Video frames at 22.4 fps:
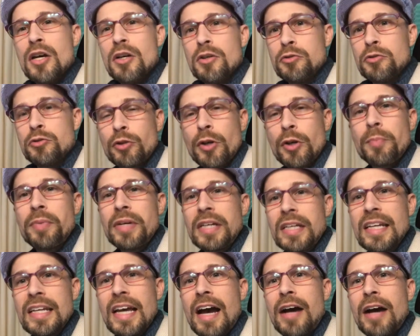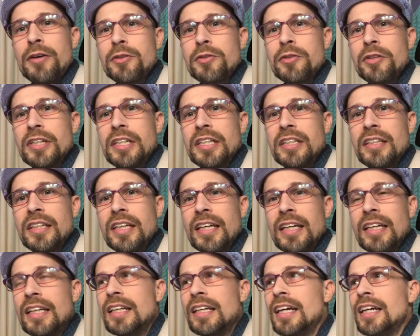dripping down or
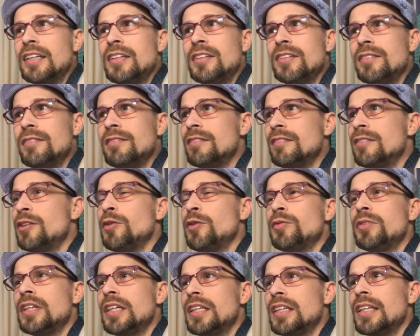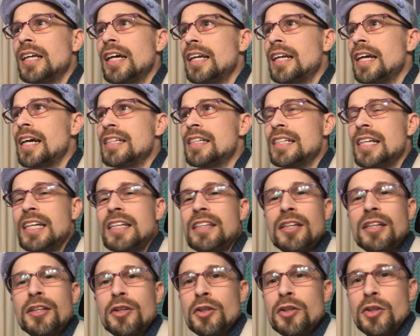anything. And I don't think that has
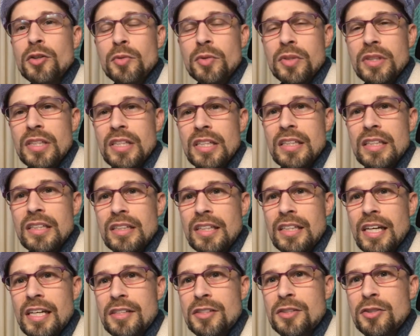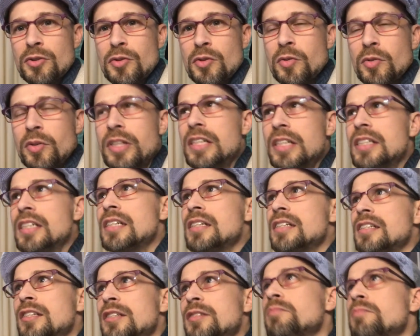anything to do with the extra noise.
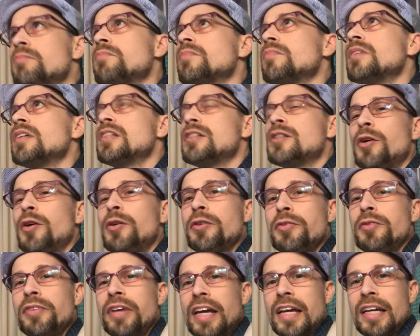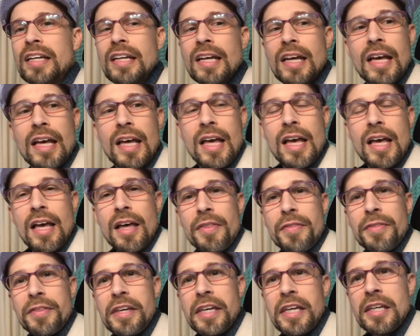It's all the fan.
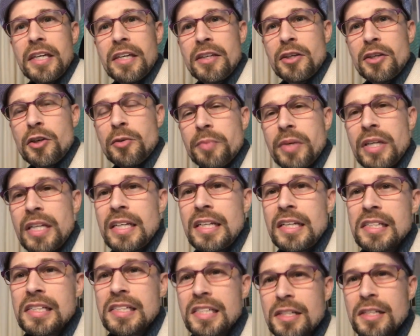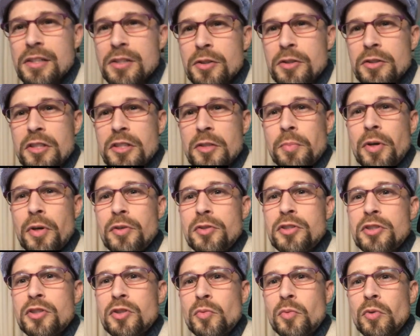The humidity sensor is
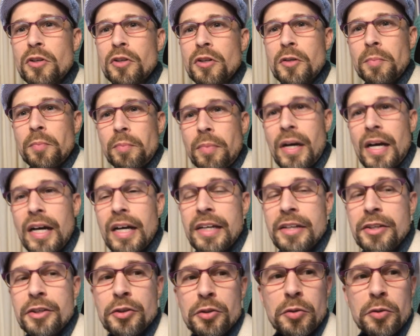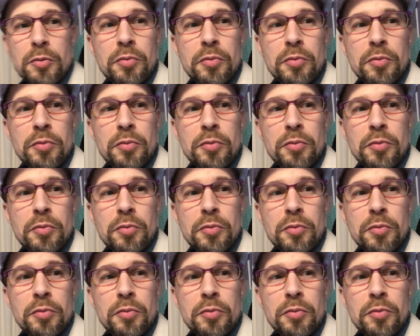supposed to work by you